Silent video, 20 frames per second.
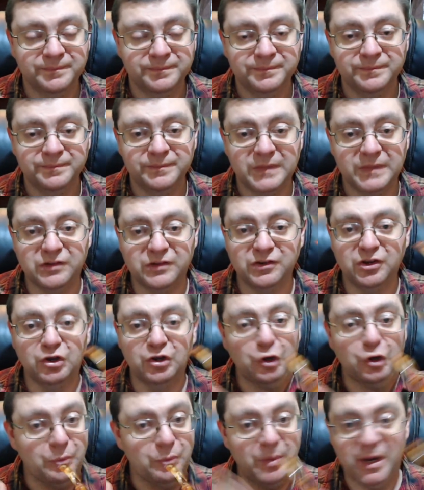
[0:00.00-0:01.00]
This
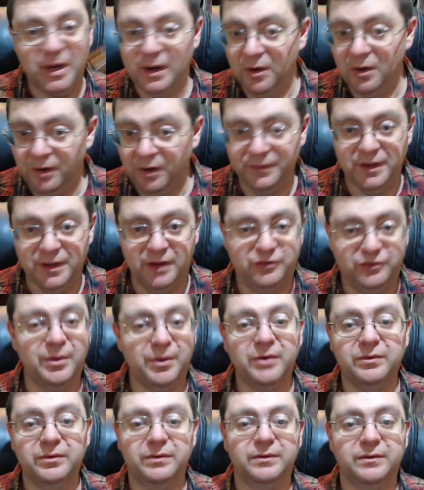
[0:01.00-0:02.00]
could be an all-day
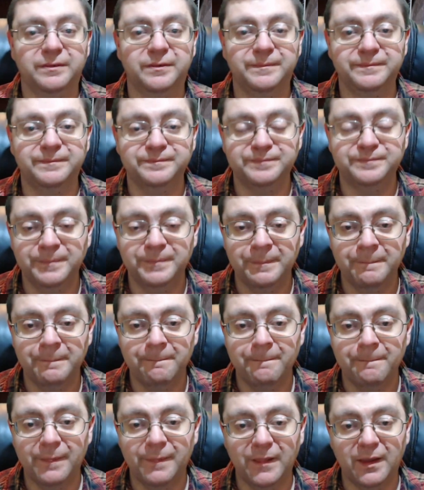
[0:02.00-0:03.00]
smoker.
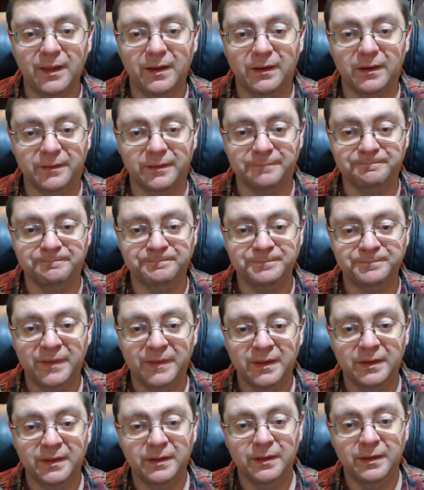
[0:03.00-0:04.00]
Long
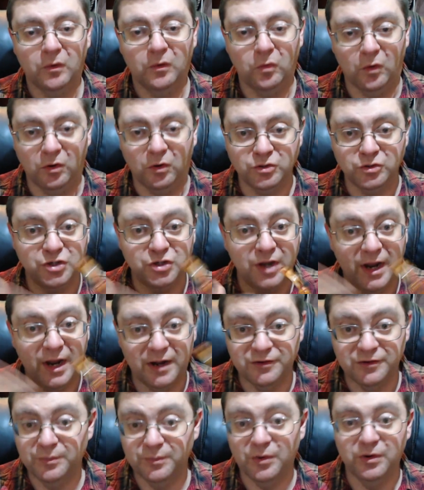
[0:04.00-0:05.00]
as you know how to
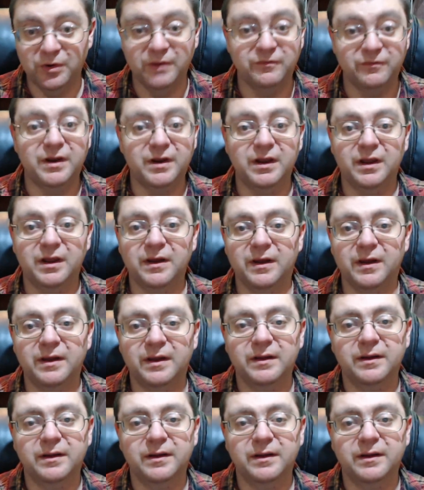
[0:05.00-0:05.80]
smoke confetti cut.